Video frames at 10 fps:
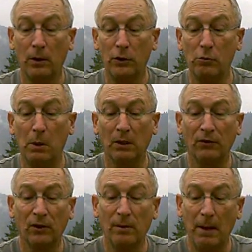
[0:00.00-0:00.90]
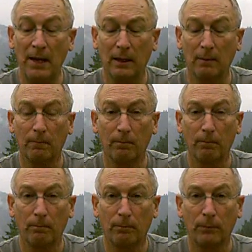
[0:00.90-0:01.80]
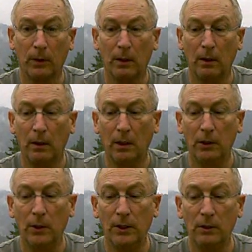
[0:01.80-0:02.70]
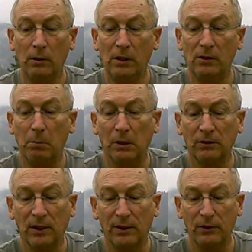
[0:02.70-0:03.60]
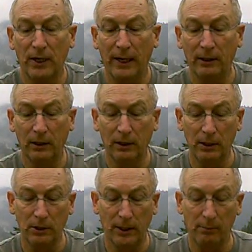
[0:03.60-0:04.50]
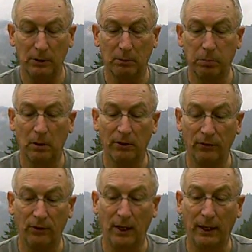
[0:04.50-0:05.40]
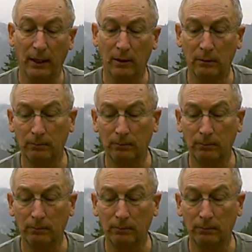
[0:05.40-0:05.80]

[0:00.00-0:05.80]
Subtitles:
2 bolts in the back. You undo these bolts on the tractor, and then you're able to pull this thing out.